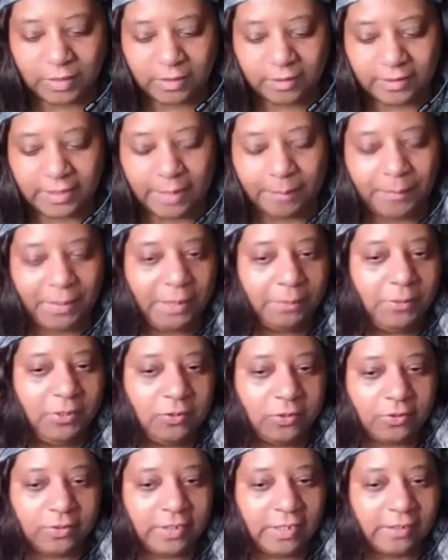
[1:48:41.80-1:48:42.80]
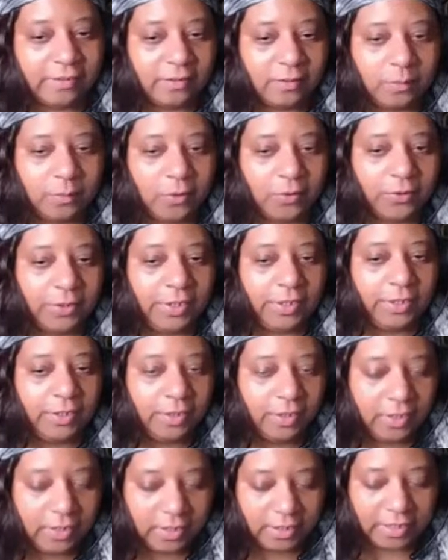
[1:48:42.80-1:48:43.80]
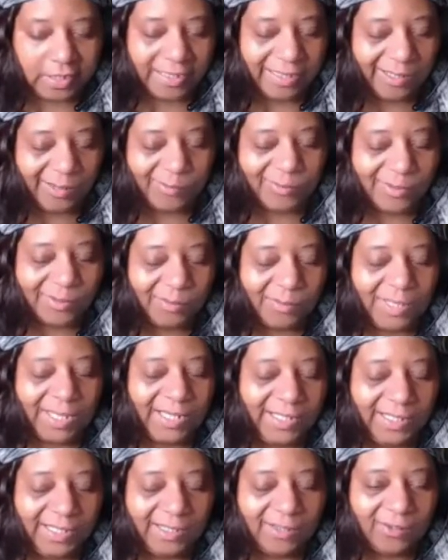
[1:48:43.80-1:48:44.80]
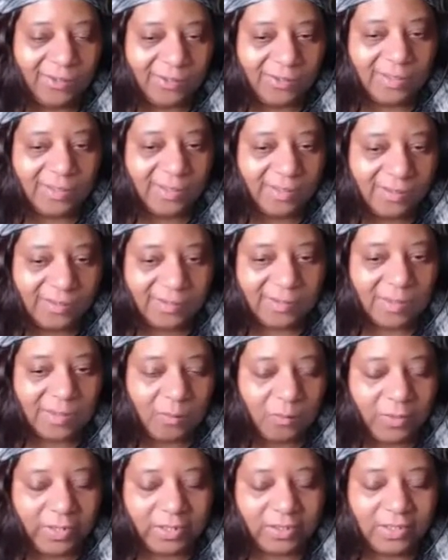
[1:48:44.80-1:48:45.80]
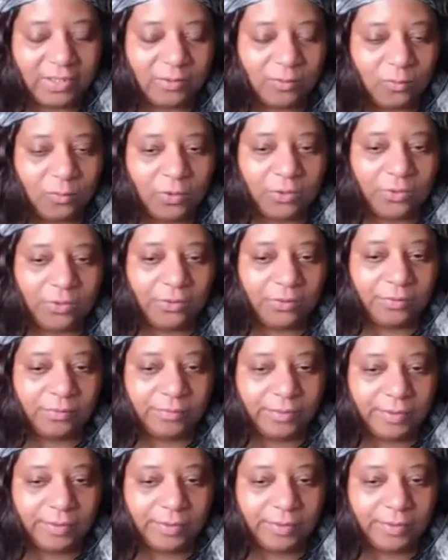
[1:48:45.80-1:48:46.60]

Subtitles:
that maybe your testimony can help somebody else somewhere in the world.